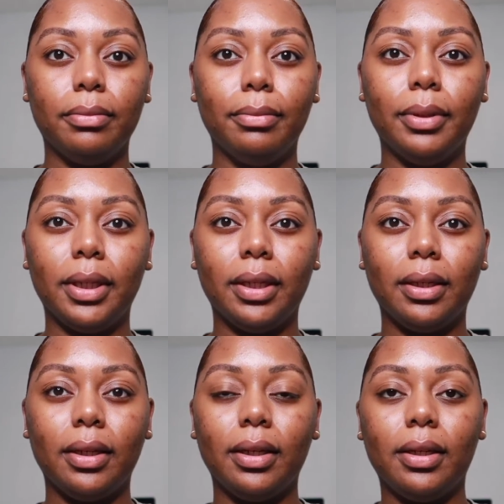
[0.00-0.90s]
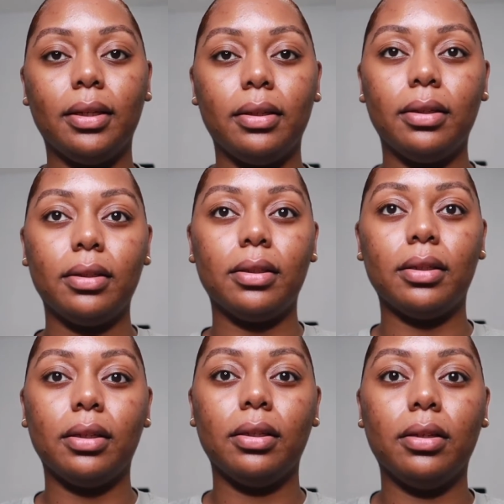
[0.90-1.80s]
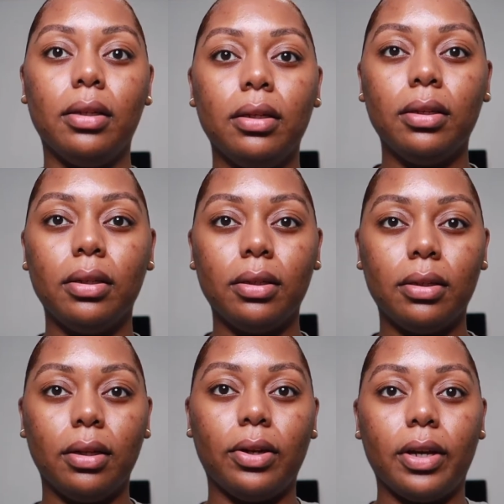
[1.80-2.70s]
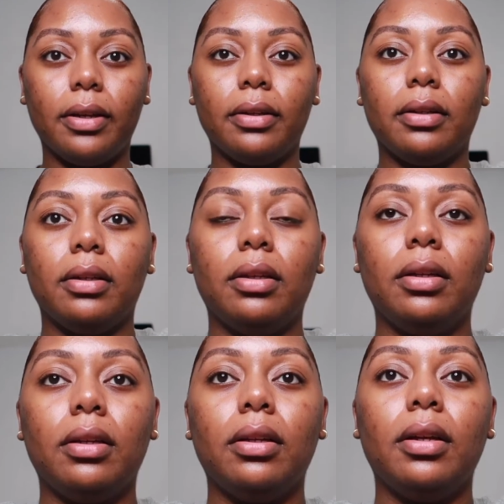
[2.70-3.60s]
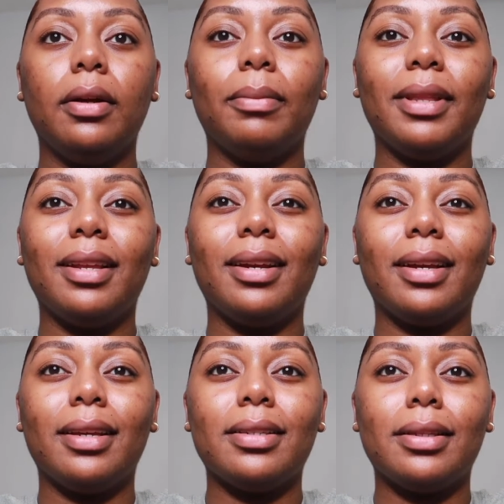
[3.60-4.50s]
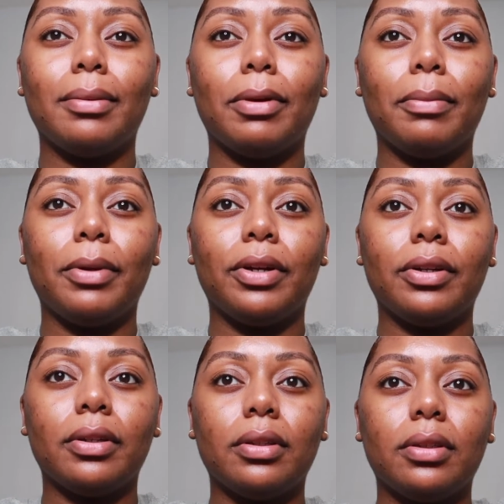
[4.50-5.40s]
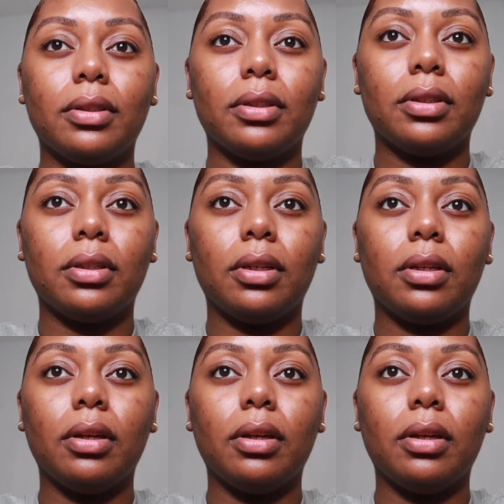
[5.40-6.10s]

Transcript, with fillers: But, let's see. Okay. But then I can't see my mirror. Let's see.